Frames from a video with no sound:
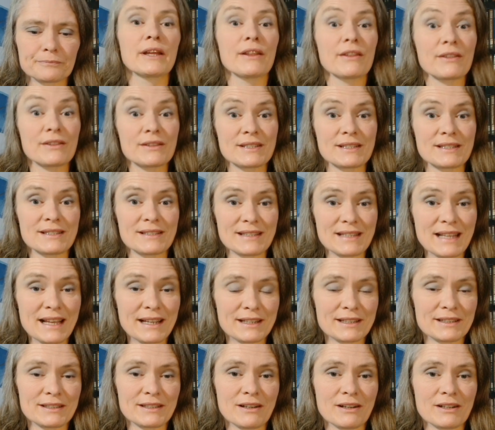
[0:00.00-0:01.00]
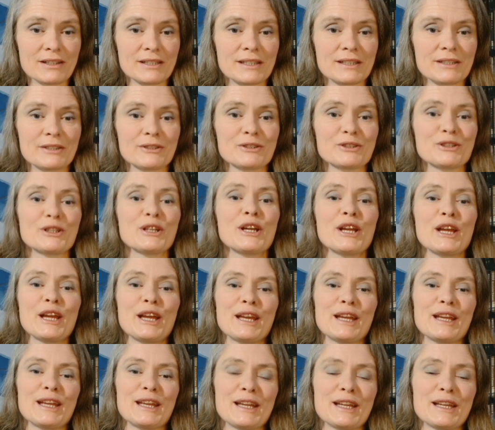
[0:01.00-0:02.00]
The second article
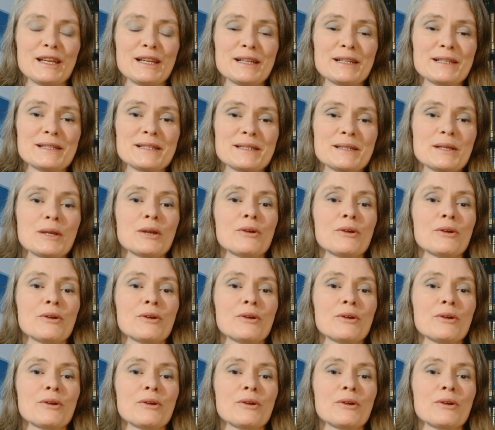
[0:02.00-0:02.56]
is